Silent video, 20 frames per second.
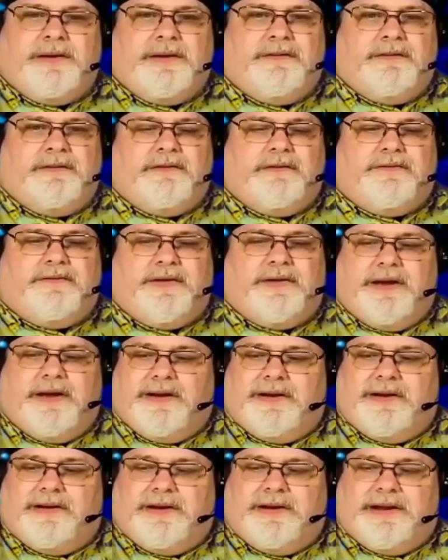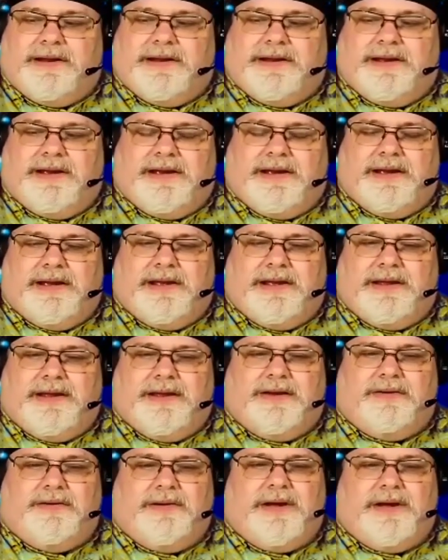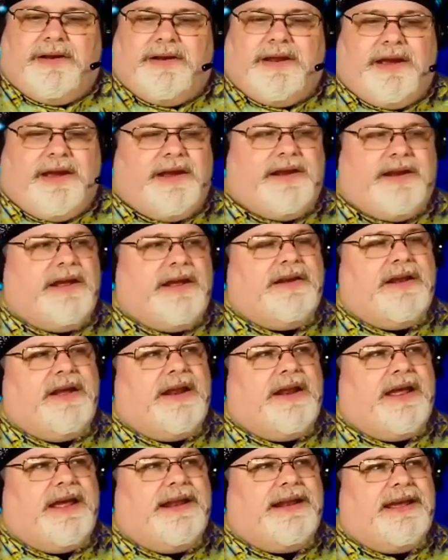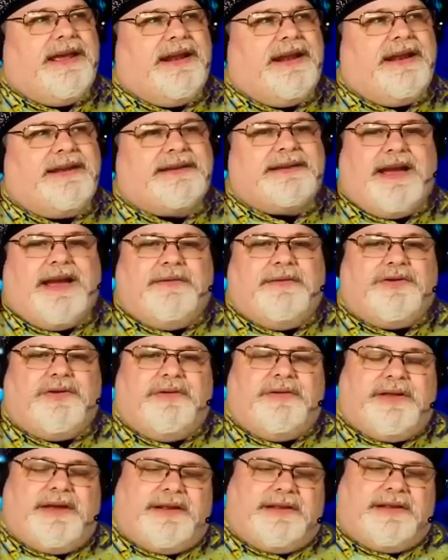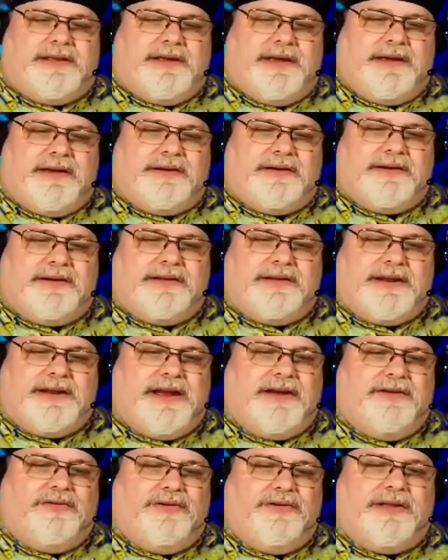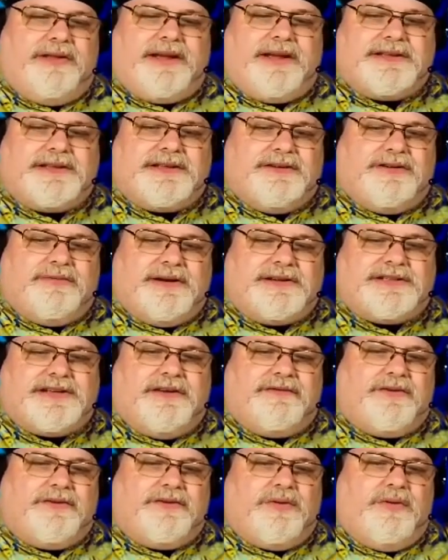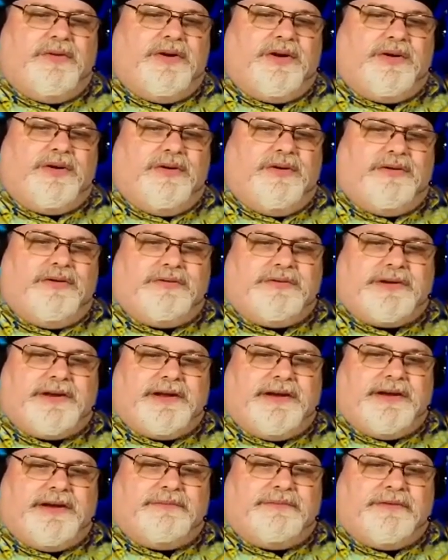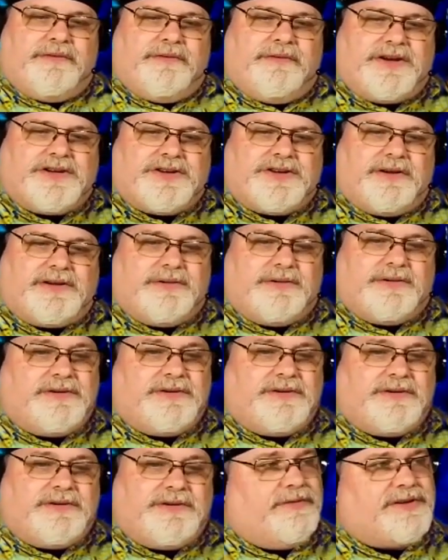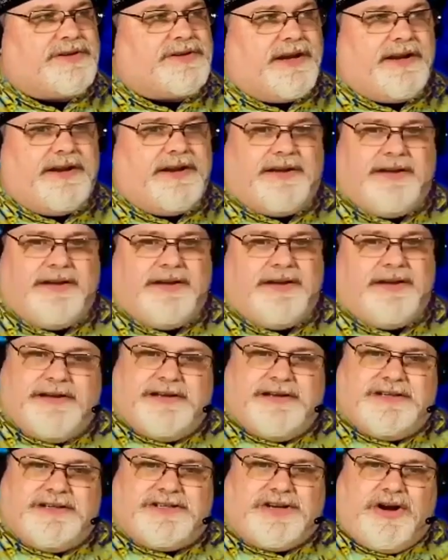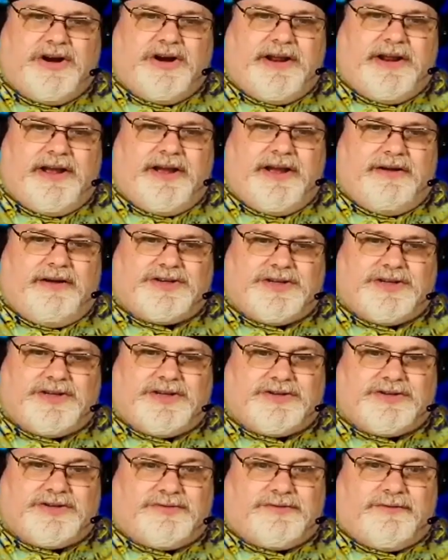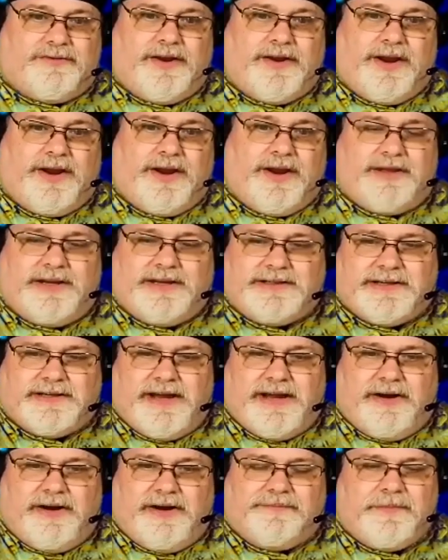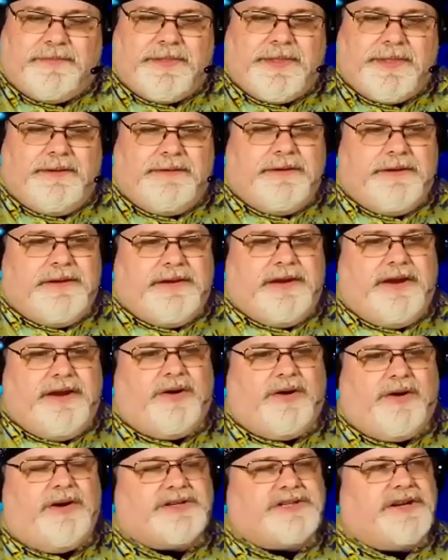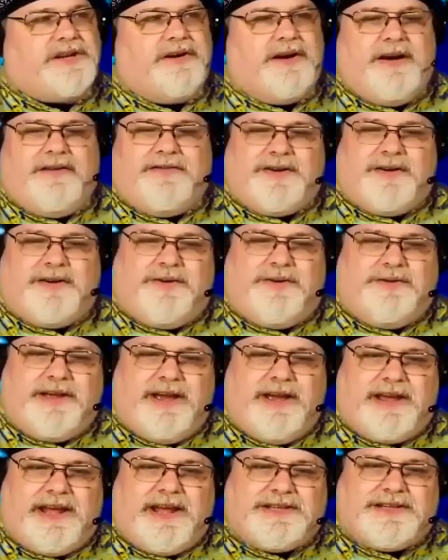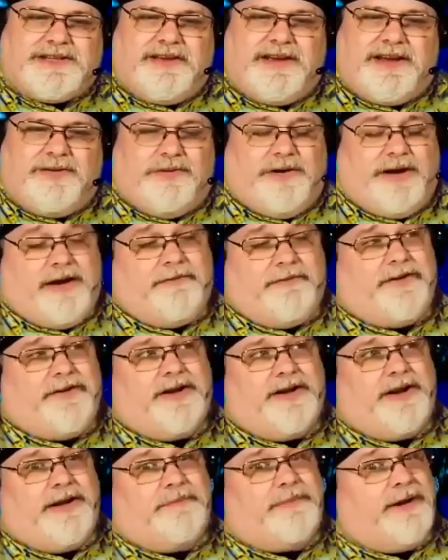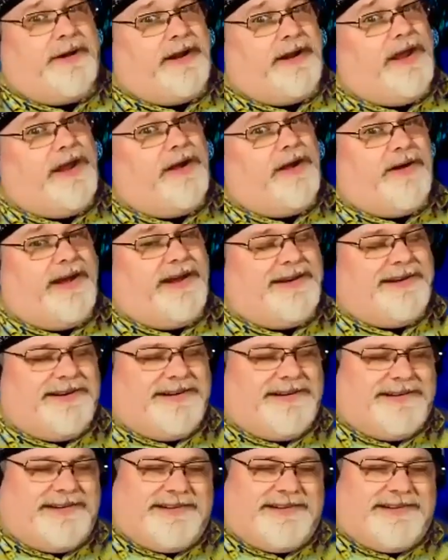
and, and you know and, then at any time during that thing that i really consider myself a quote unquote uh, professional because i always thought i was kind of starting out just figuring things out you know of course you know after a few decades you think well i figured it out by now right you know